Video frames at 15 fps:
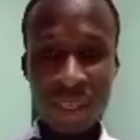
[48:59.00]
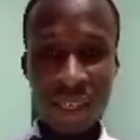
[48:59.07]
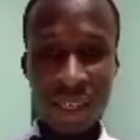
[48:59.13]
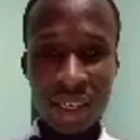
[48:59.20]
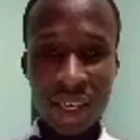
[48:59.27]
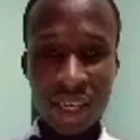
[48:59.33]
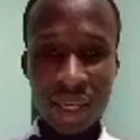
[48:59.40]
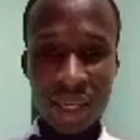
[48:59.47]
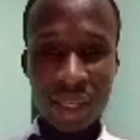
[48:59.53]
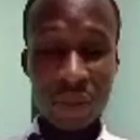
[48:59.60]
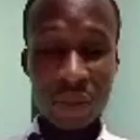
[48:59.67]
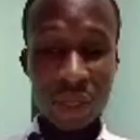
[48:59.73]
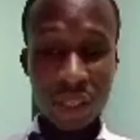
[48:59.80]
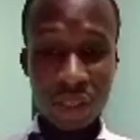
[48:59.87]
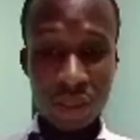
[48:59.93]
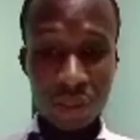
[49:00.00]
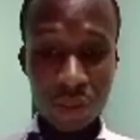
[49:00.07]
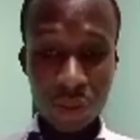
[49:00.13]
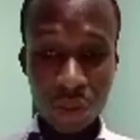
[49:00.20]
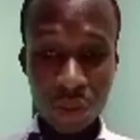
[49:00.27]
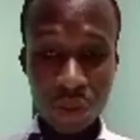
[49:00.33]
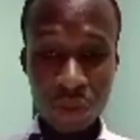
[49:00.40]
And you can log
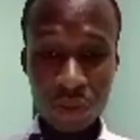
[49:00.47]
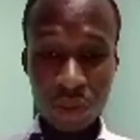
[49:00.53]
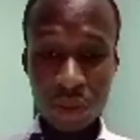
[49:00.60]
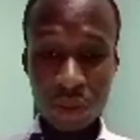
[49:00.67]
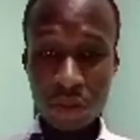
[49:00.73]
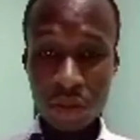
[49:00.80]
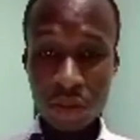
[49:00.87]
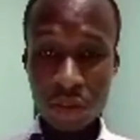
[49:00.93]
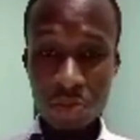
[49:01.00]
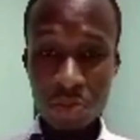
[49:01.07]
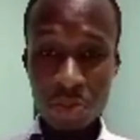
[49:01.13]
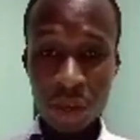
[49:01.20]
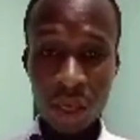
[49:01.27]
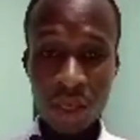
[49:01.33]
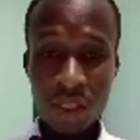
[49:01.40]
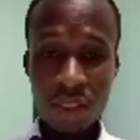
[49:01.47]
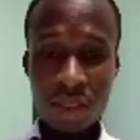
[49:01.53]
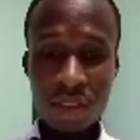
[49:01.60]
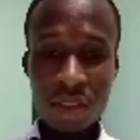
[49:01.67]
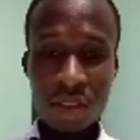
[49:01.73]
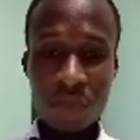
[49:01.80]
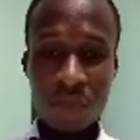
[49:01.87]
on to the YouTube page,
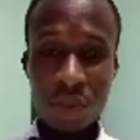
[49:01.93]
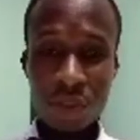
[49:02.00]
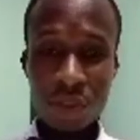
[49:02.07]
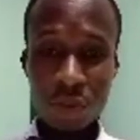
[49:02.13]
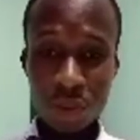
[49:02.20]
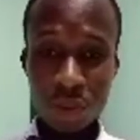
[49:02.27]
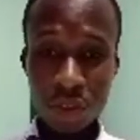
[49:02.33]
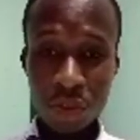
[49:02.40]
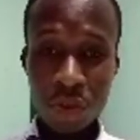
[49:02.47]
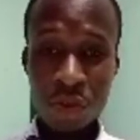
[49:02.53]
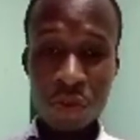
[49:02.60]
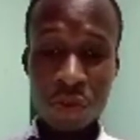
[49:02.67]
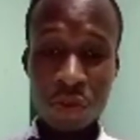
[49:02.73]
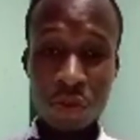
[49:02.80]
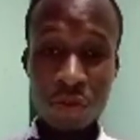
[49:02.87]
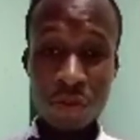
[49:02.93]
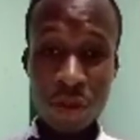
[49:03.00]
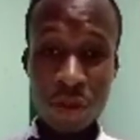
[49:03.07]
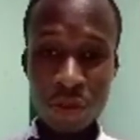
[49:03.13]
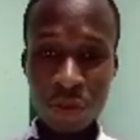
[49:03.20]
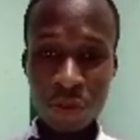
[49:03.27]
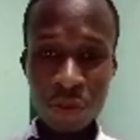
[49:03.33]
which will be shown to you very
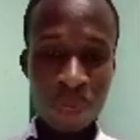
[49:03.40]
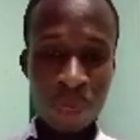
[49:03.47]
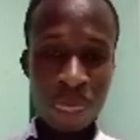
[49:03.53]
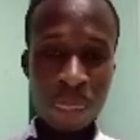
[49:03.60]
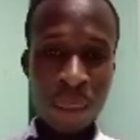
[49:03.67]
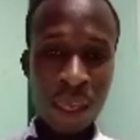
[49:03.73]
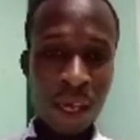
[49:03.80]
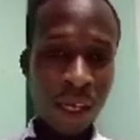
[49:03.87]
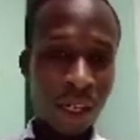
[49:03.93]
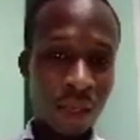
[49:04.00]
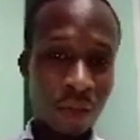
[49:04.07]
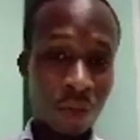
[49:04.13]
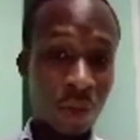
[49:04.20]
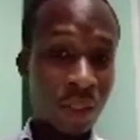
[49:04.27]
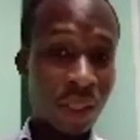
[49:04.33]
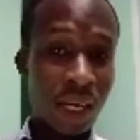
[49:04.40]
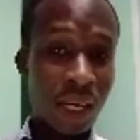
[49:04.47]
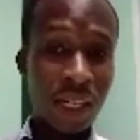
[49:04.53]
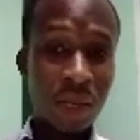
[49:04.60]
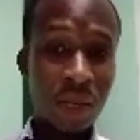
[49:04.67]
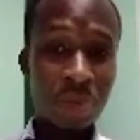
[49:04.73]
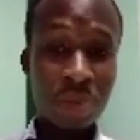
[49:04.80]
soon, and then watch other
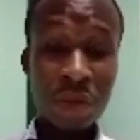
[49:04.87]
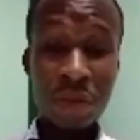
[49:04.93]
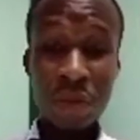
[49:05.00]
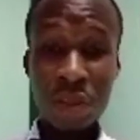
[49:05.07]
previous